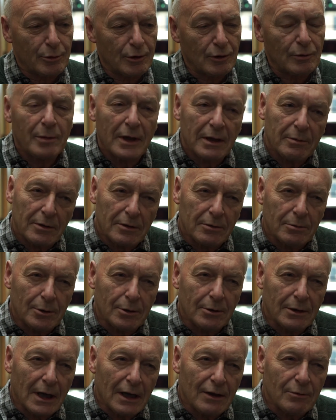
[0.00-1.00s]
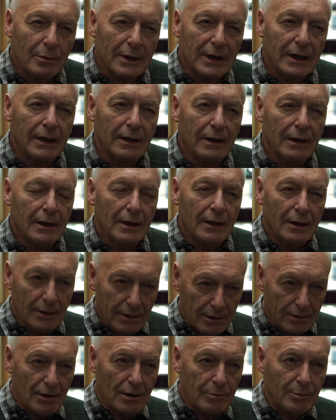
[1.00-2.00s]
Brookes People Award gave me a
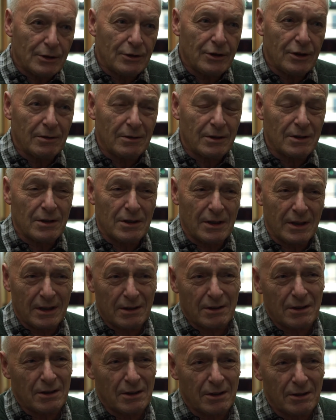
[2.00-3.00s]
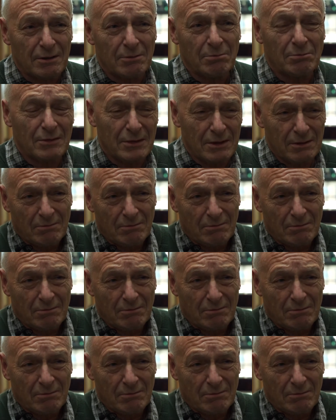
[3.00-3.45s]
good opportunity to